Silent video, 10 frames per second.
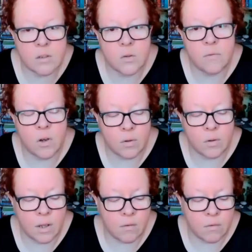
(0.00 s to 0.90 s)
To invoke
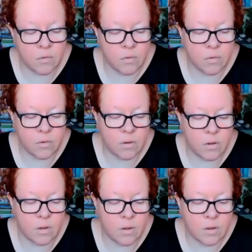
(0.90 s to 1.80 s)
love
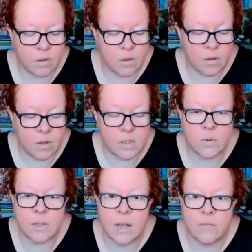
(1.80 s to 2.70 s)
is
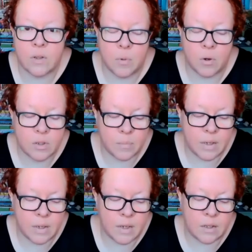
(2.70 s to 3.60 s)
to allow for the
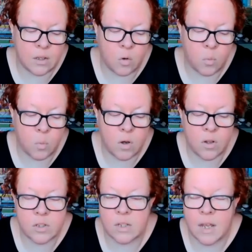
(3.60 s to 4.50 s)
possibility that your
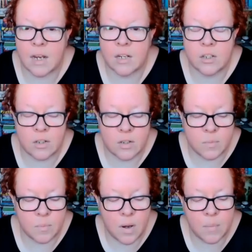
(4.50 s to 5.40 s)
words and actions
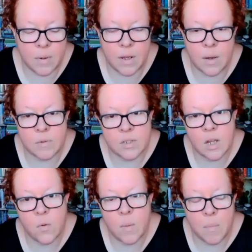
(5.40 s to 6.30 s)
might become
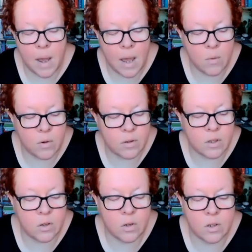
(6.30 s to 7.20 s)
so empowered
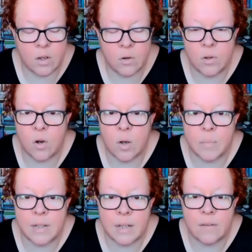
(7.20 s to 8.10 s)
that you can no longer
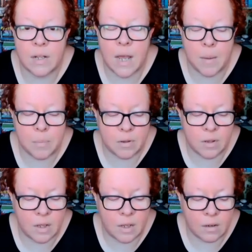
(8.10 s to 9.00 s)
believe in
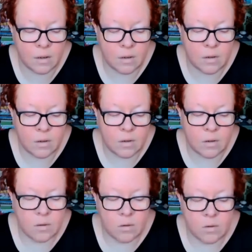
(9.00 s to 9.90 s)
apathy
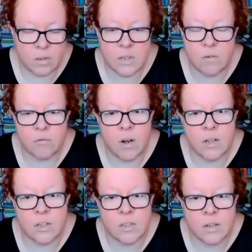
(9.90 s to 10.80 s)
or the
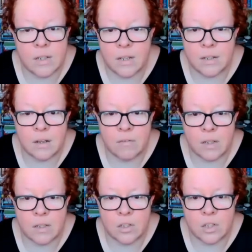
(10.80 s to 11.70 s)
self-righteous idea that
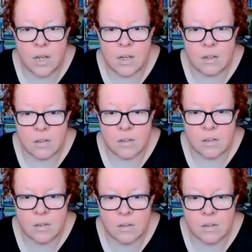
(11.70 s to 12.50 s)
nothing can change.